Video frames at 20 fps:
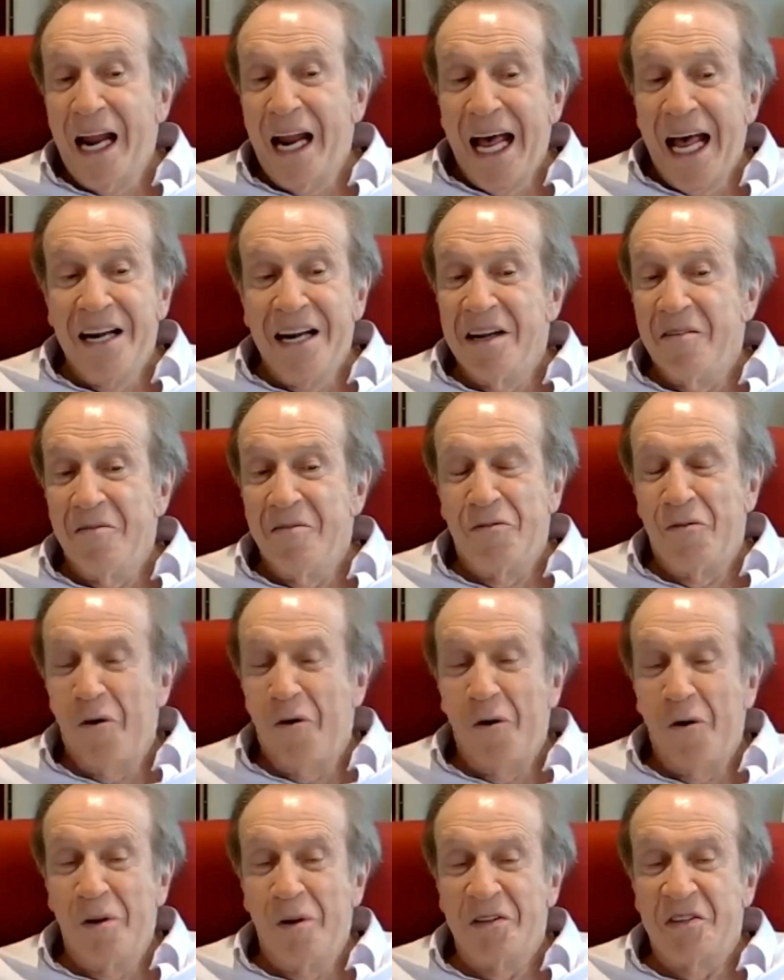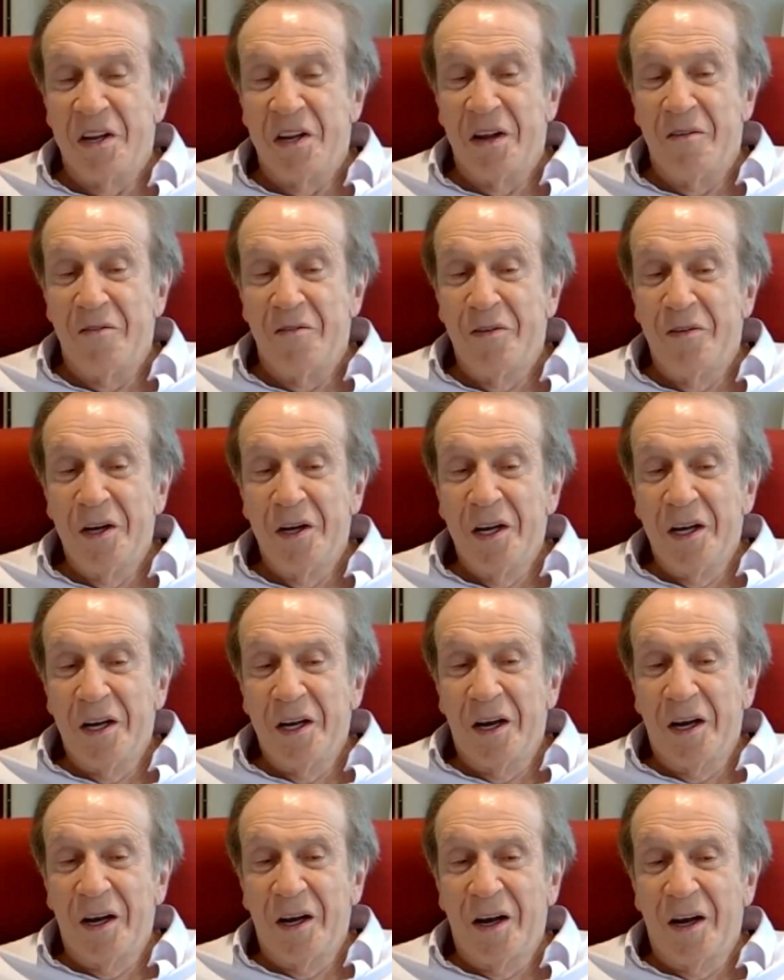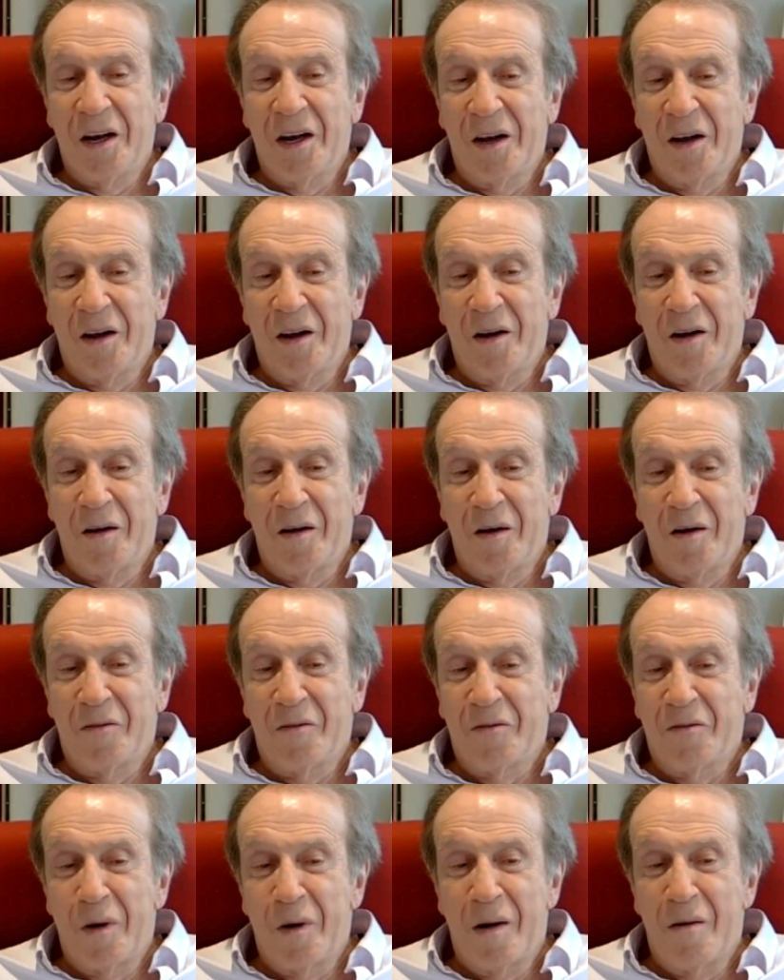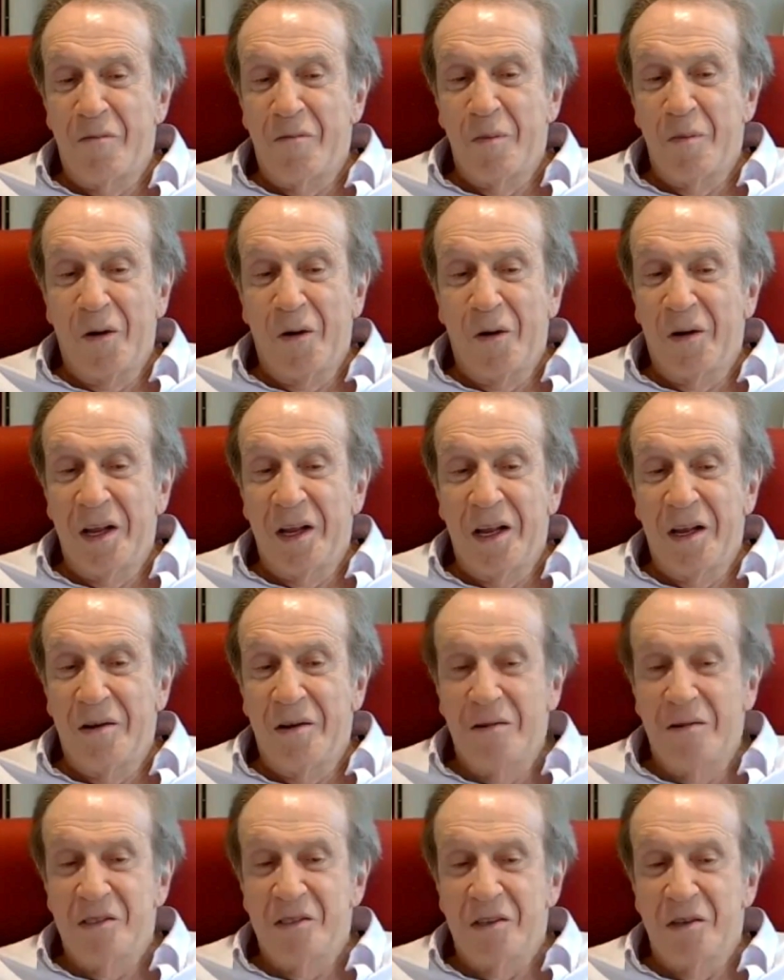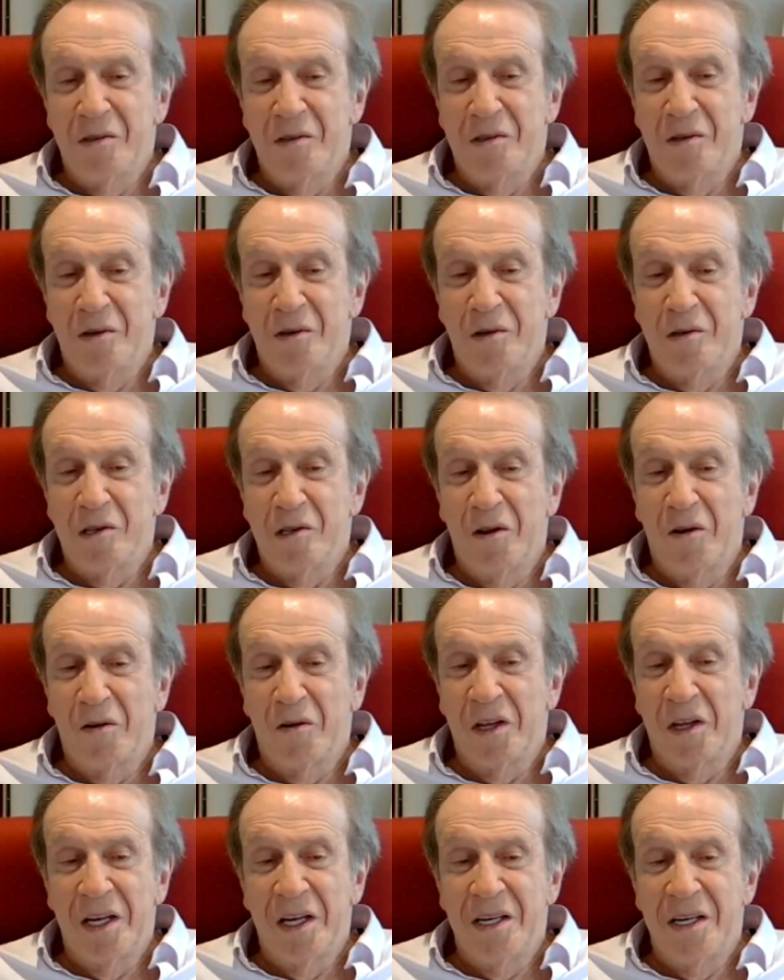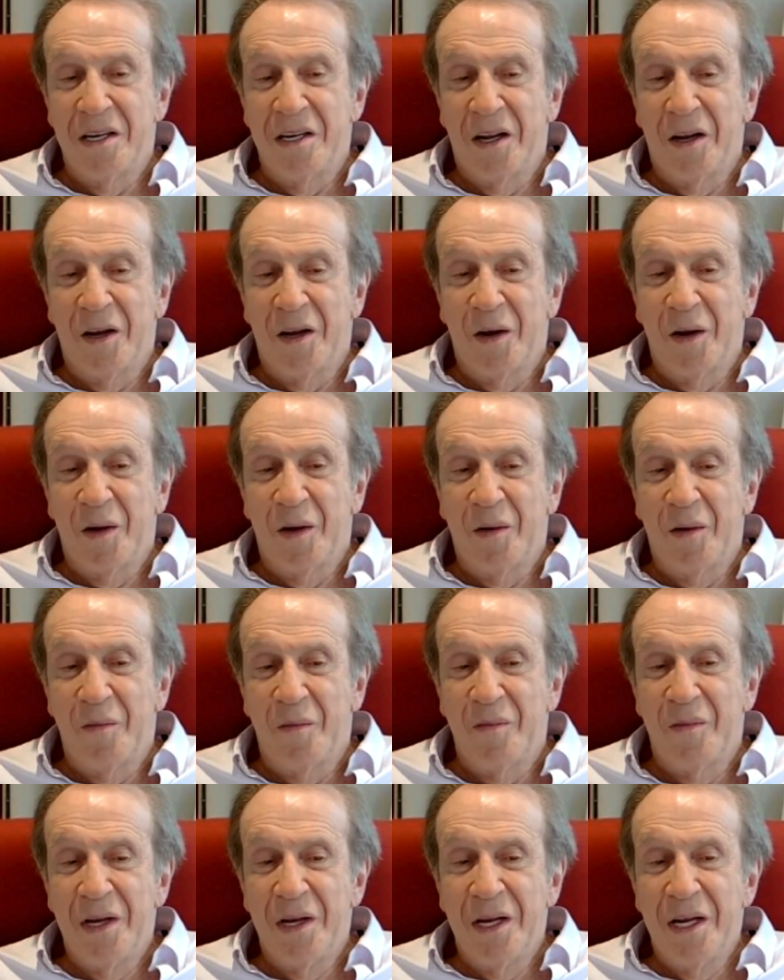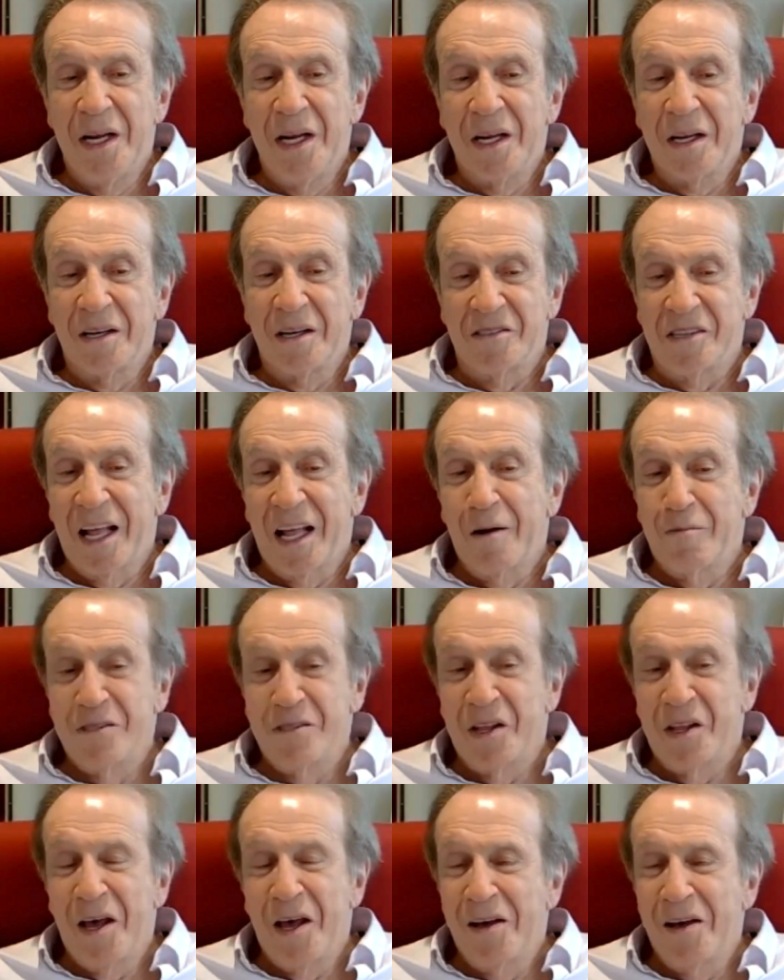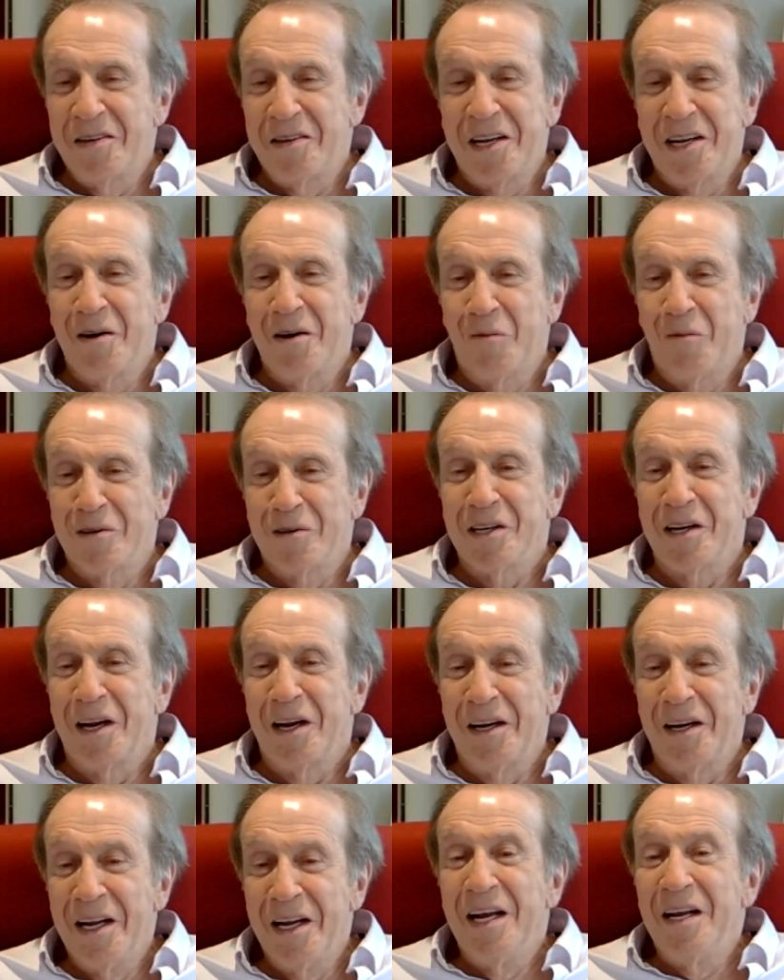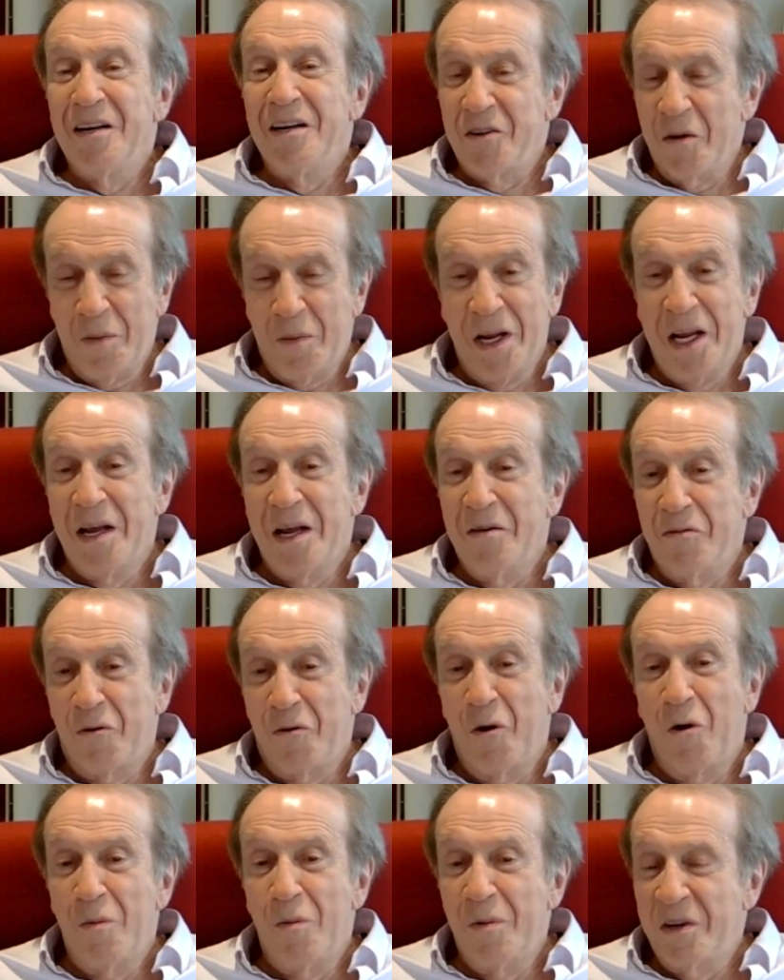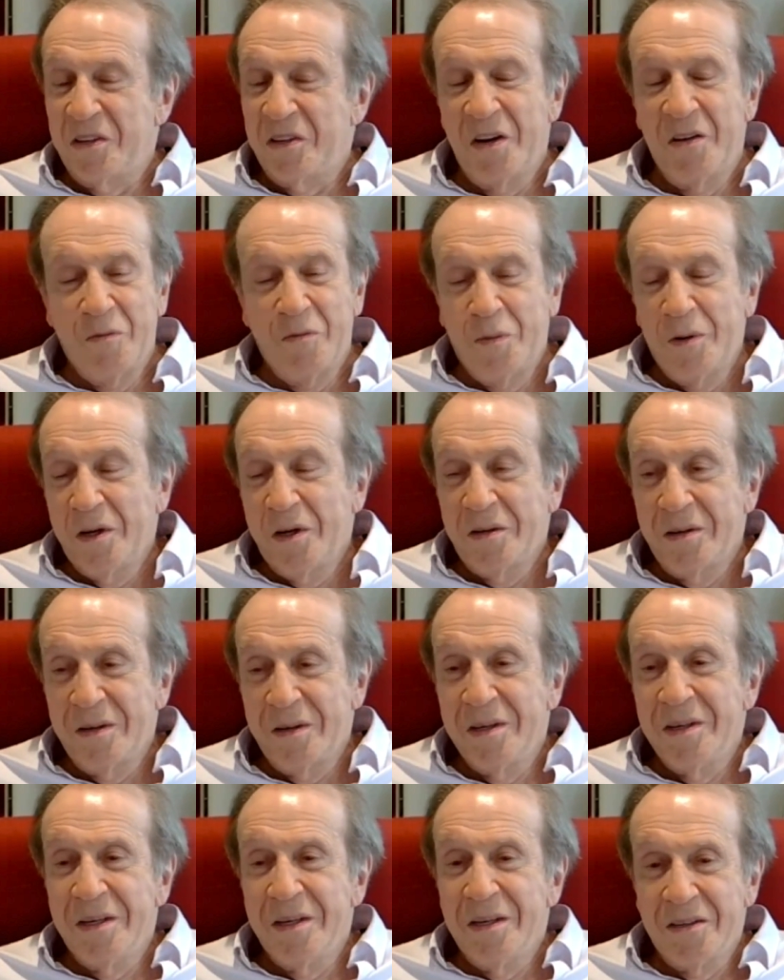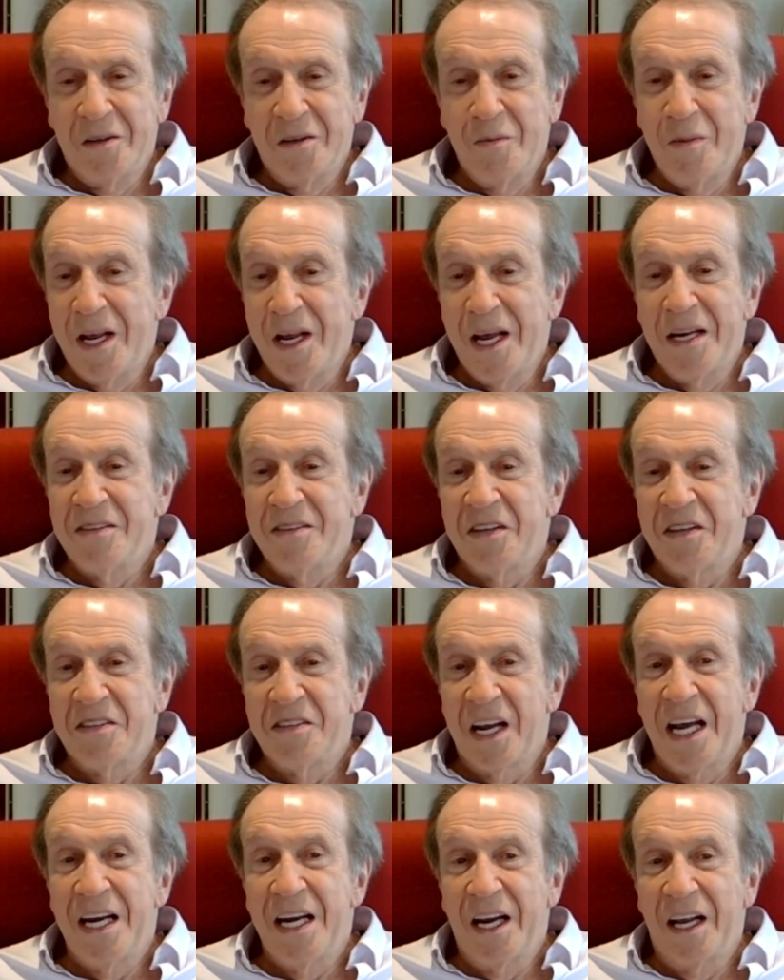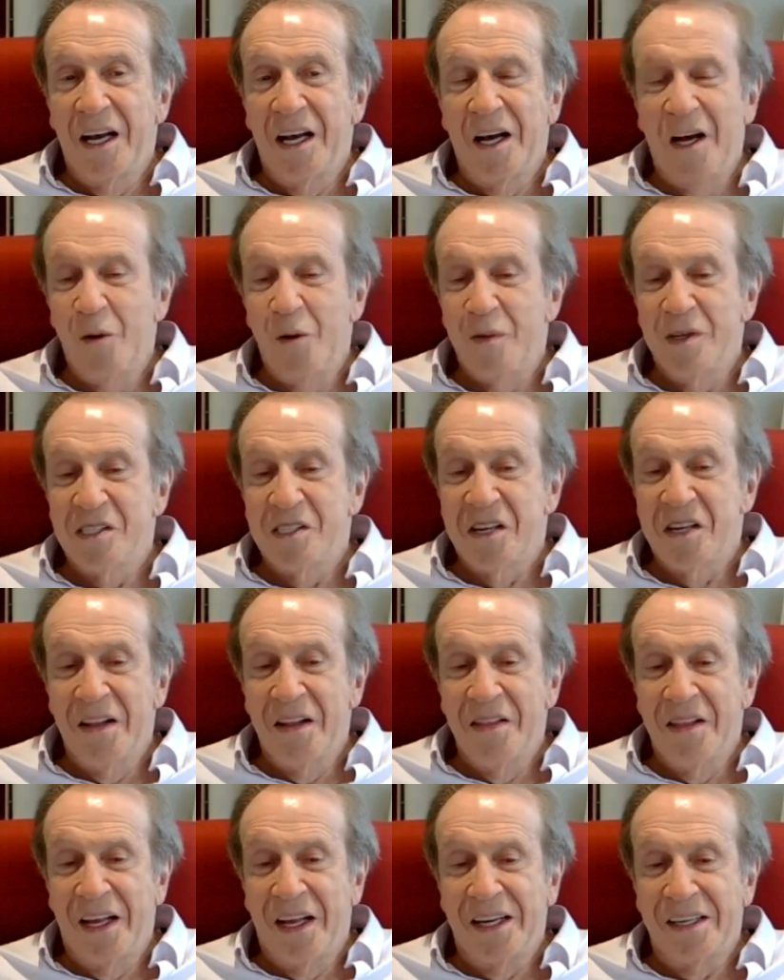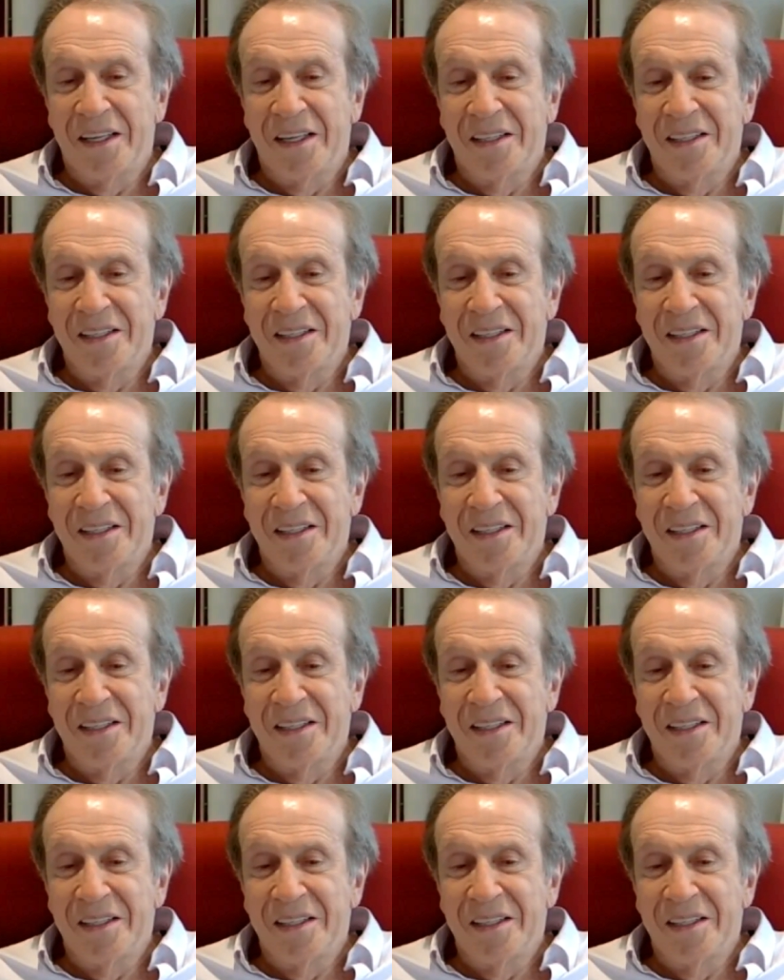fun and informative for everybody who's logged in, because that was the idea, wasn't it? To be informative, but be entertaining. I hope it's done